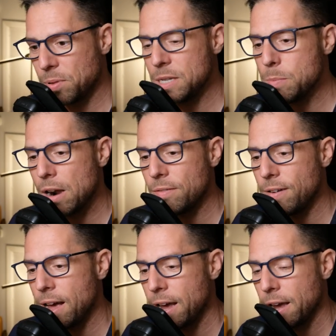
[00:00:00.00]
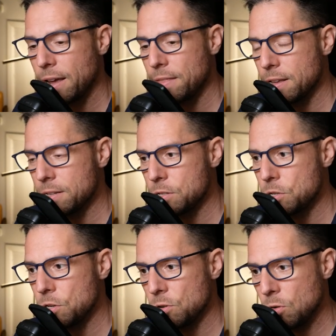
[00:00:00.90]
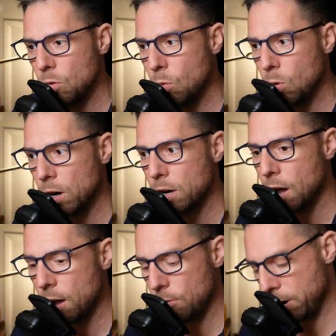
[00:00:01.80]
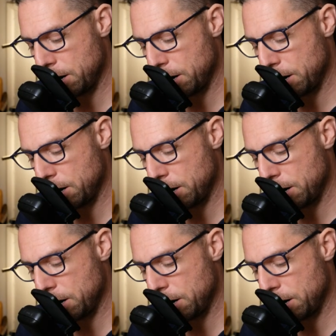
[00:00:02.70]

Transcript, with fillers: please modify this to work on